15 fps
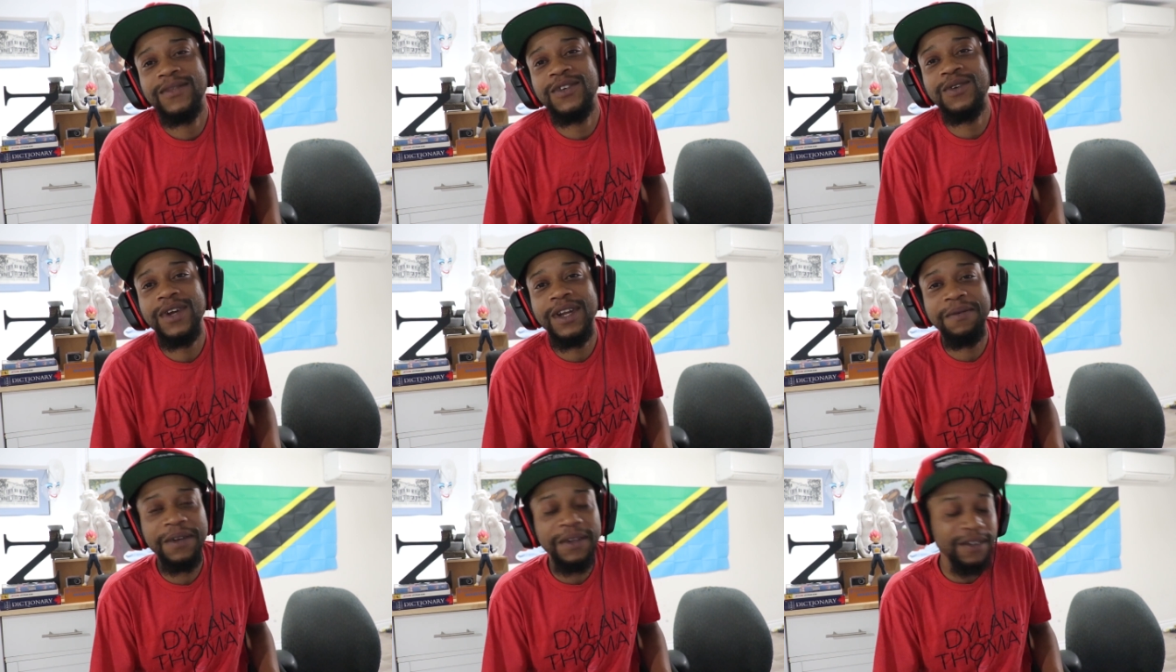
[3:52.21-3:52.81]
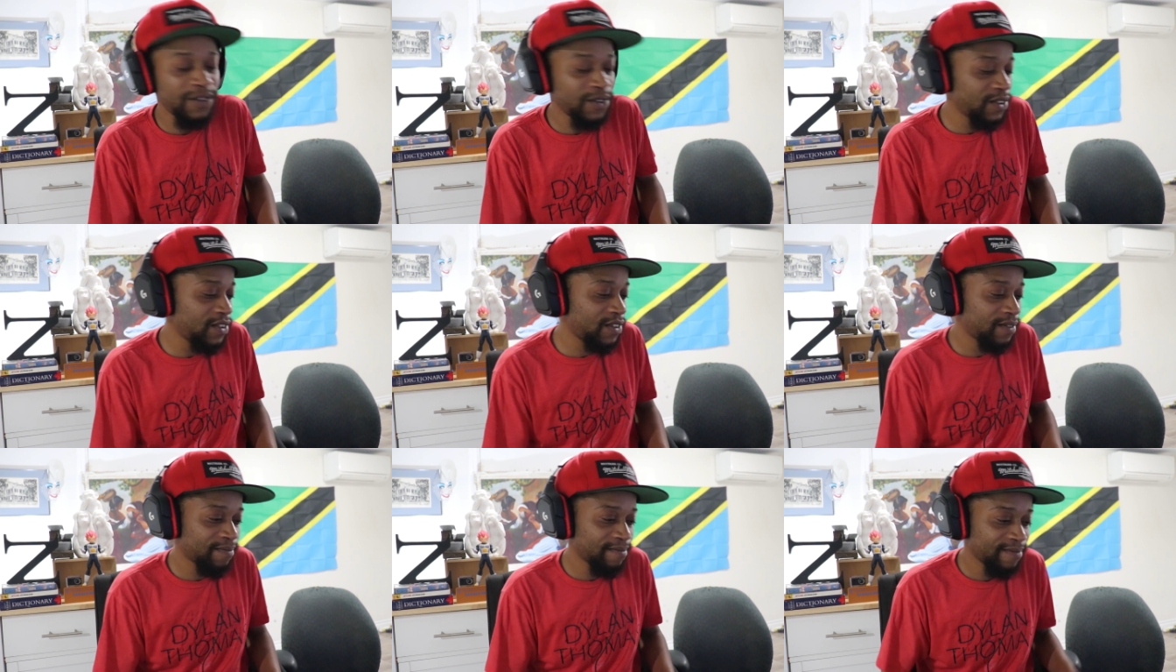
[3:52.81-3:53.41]
You know what I mean? So it's
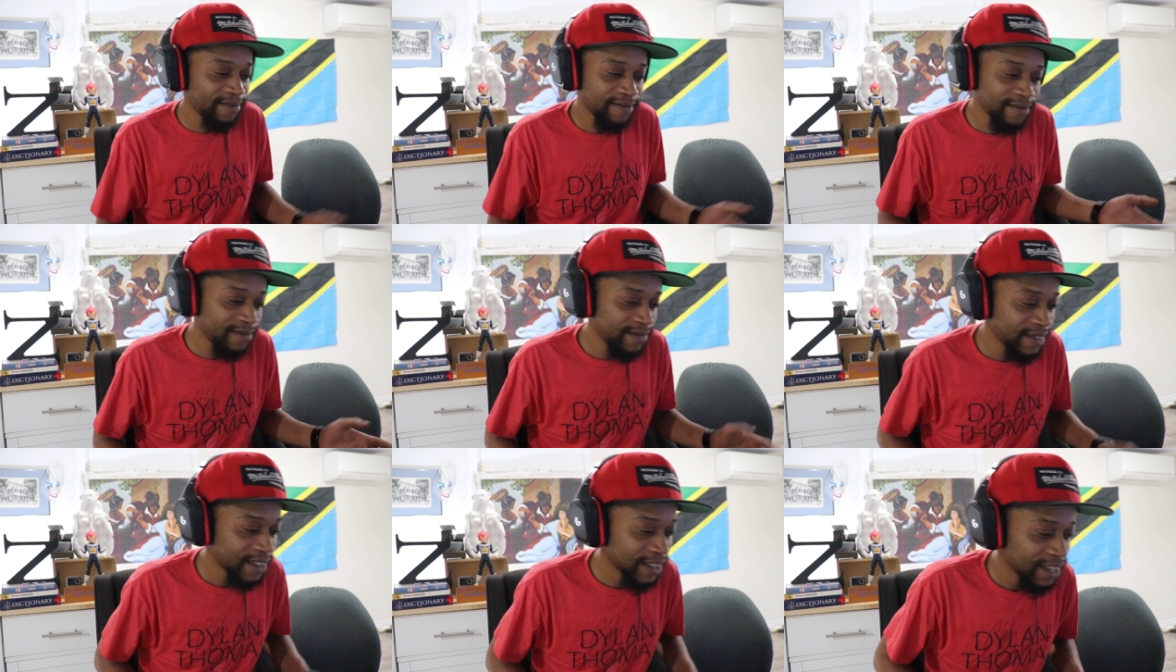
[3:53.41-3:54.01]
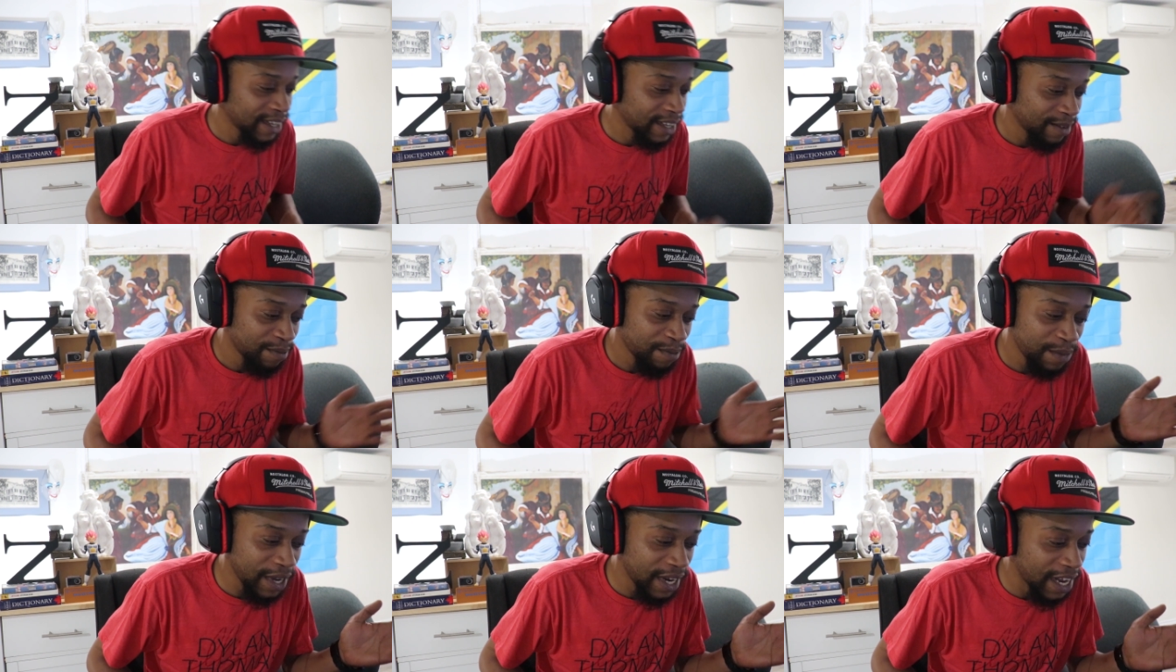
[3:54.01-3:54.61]
just
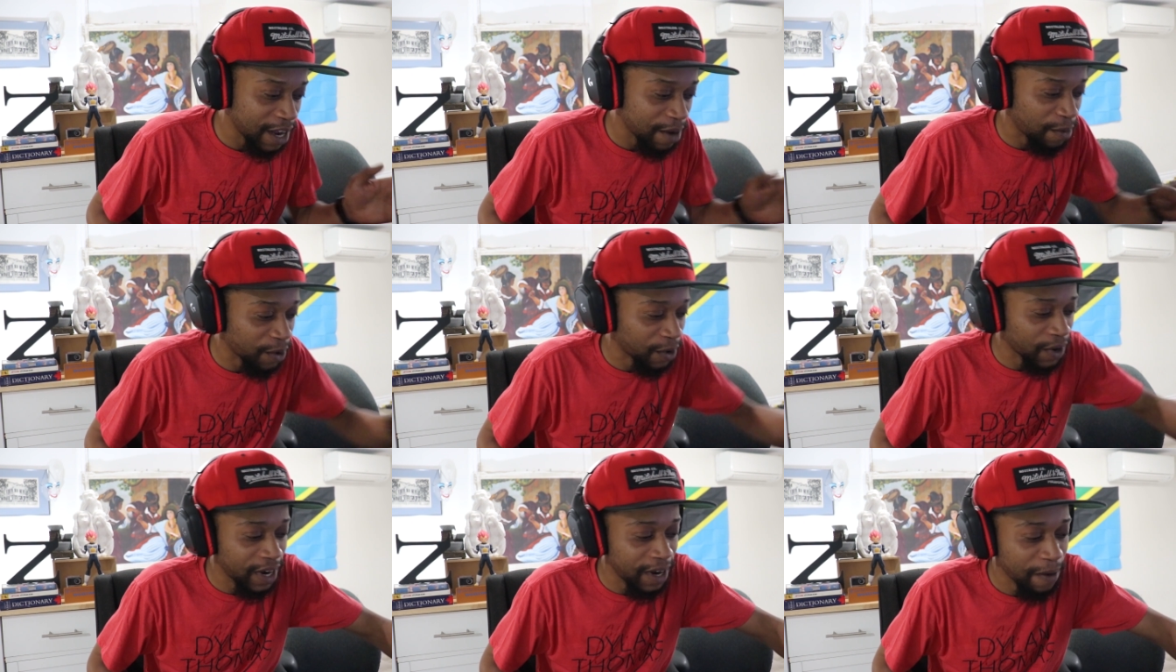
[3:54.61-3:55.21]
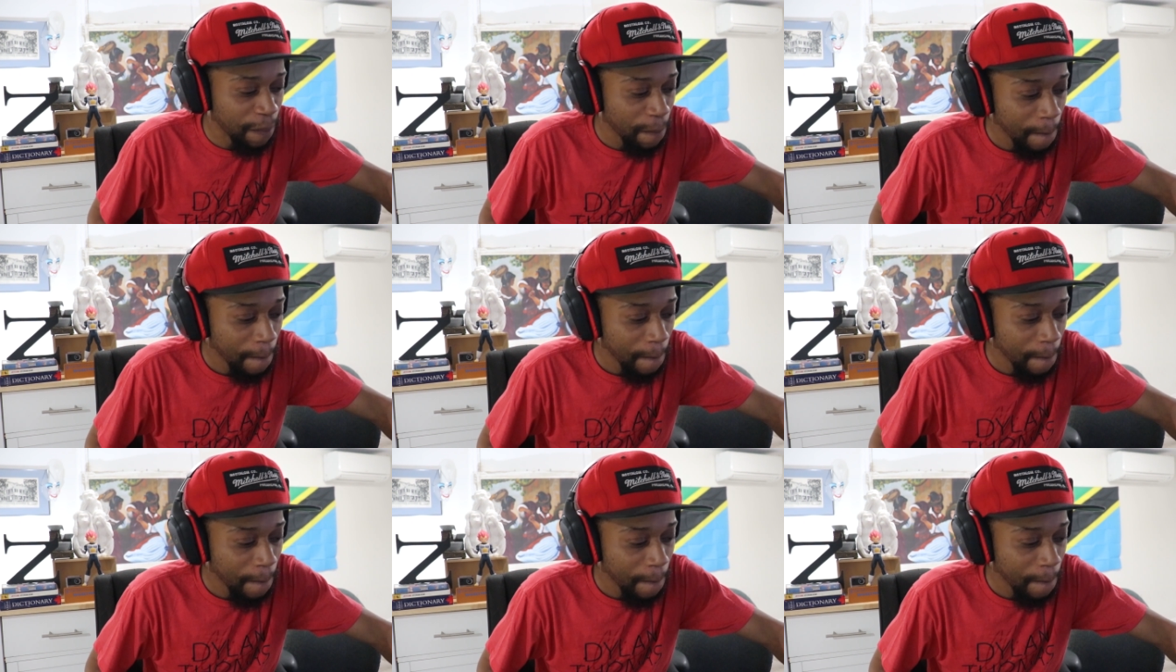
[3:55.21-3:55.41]
being a hypocrite.